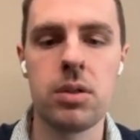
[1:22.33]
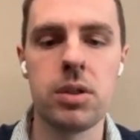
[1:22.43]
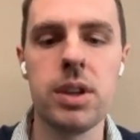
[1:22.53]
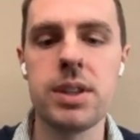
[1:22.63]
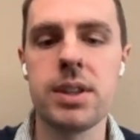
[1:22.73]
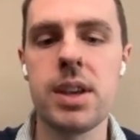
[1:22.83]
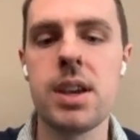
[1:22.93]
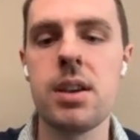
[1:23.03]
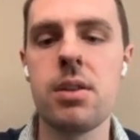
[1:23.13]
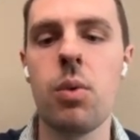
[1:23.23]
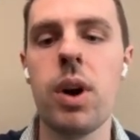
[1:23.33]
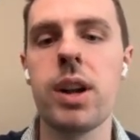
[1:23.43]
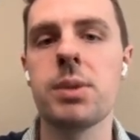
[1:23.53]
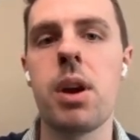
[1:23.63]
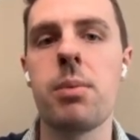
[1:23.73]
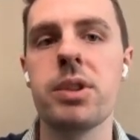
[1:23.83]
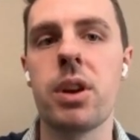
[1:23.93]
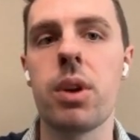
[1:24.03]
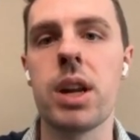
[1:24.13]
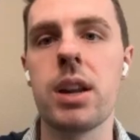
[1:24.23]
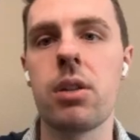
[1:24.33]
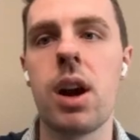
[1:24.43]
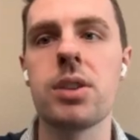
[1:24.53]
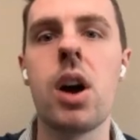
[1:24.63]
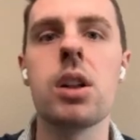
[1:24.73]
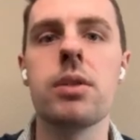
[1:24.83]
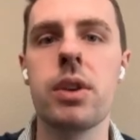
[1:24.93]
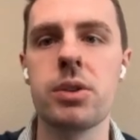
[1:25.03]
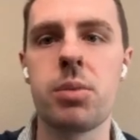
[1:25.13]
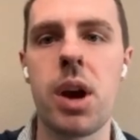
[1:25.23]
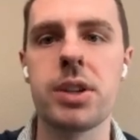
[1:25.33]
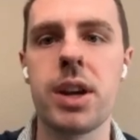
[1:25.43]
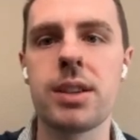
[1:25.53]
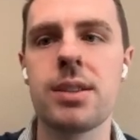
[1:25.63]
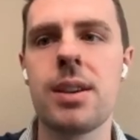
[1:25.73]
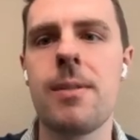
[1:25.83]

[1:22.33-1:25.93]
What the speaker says: So let's see what experiments are running across all of those projects.